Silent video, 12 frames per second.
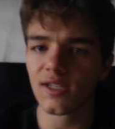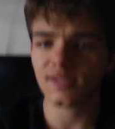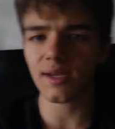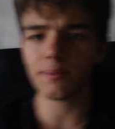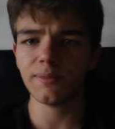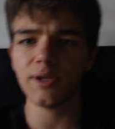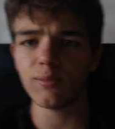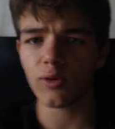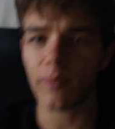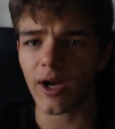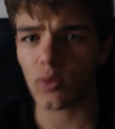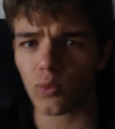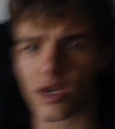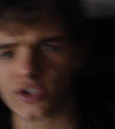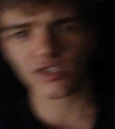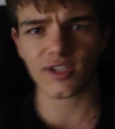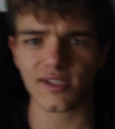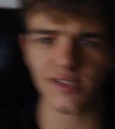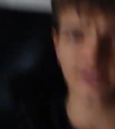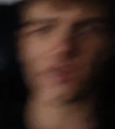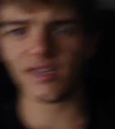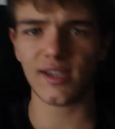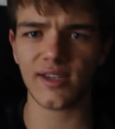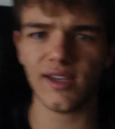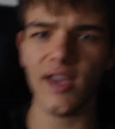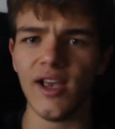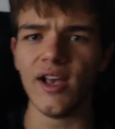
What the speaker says: some people might watch this and think